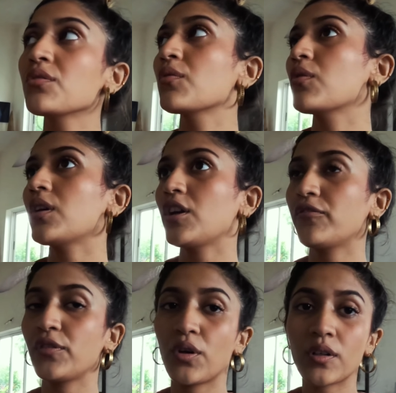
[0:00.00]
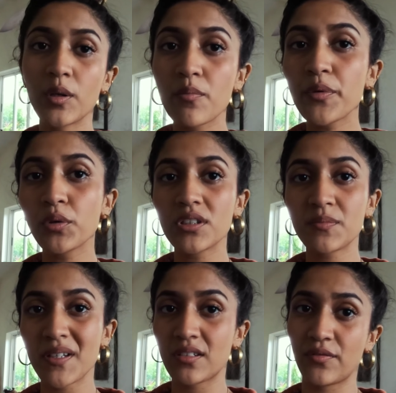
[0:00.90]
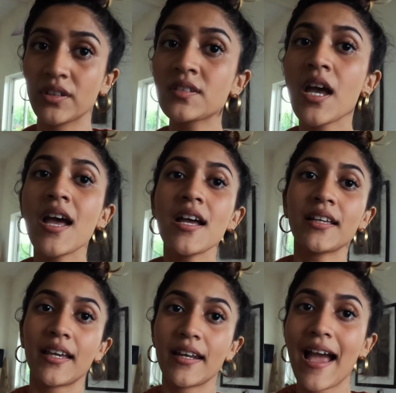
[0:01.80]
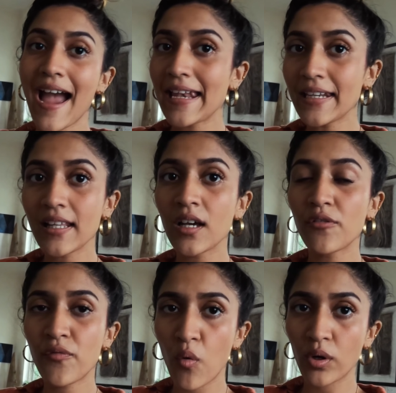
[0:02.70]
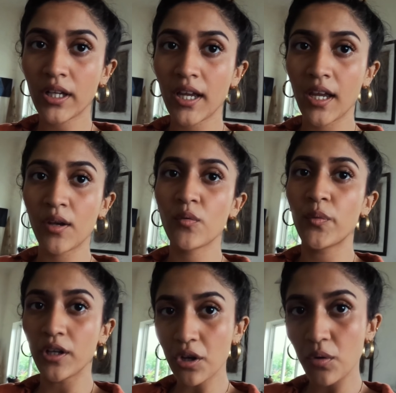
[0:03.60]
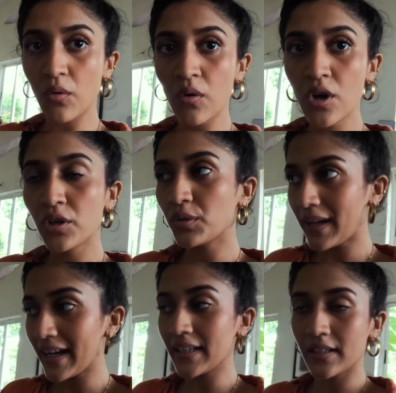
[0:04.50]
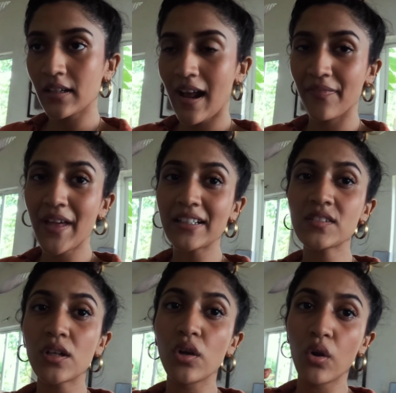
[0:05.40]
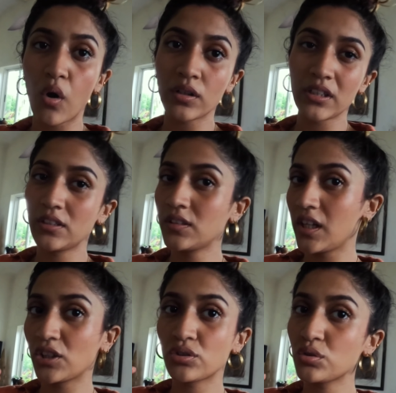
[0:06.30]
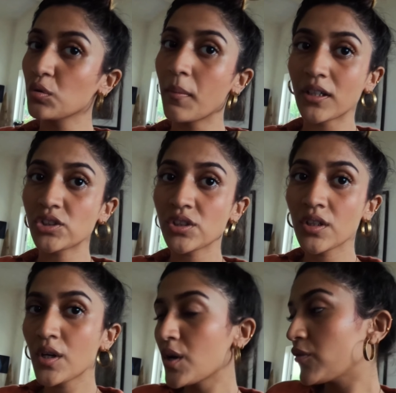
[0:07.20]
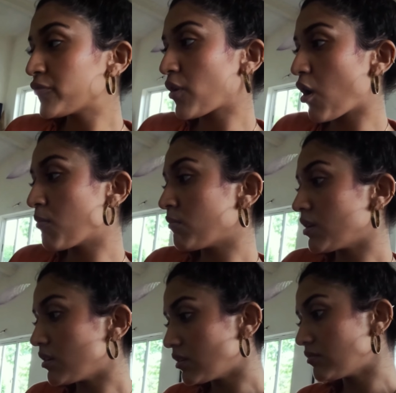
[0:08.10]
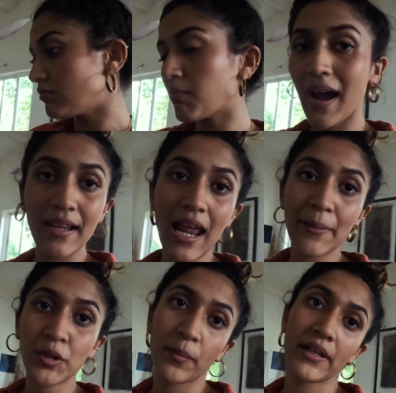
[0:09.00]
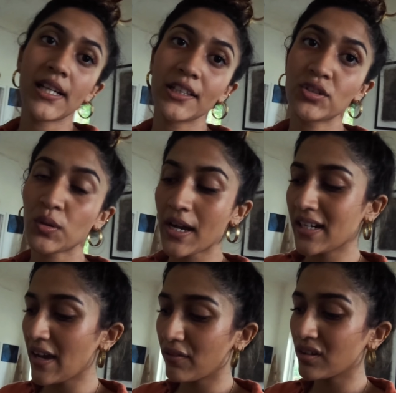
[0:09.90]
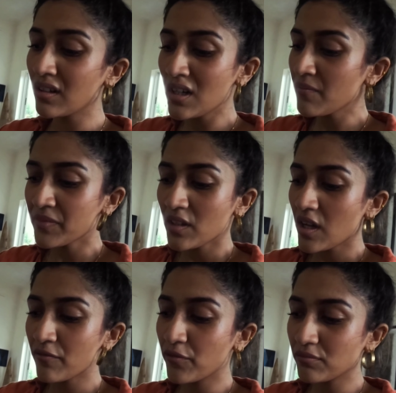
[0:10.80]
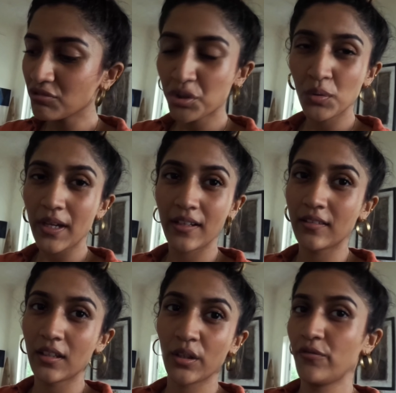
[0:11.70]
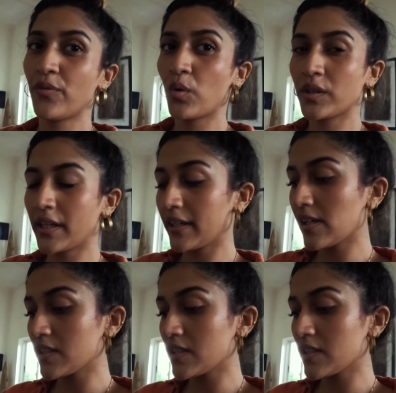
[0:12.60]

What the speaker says: to know if your computer specifics can handle a 4K video to edit, and that's a lot. It takes too much from my laptop at least, so I never shoot anything in 4K at